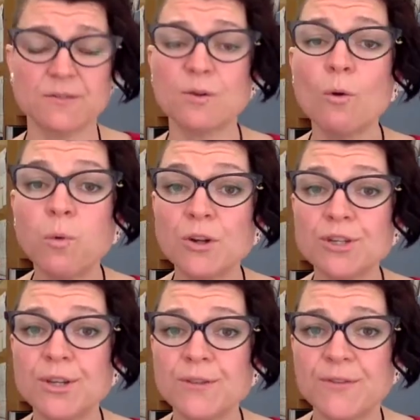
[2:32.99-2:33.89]
So I want
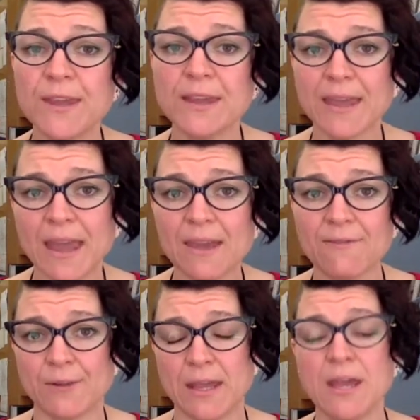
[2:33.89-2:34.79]
you to think
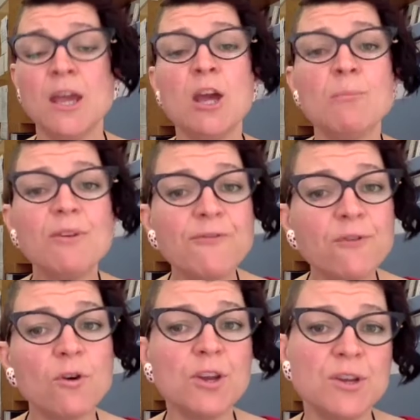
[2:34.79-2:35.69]
carefully
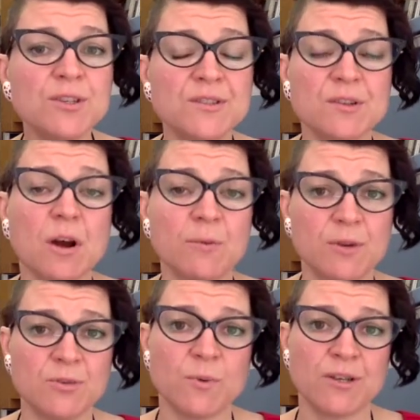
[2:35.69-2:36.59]
before you decide
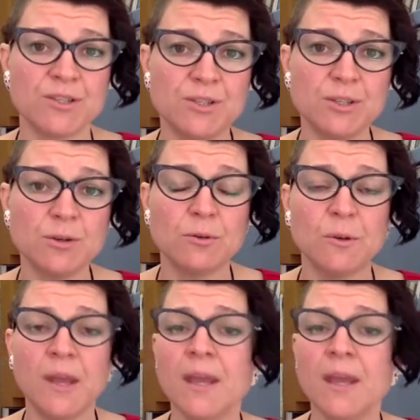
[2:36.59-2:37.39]
which one to do.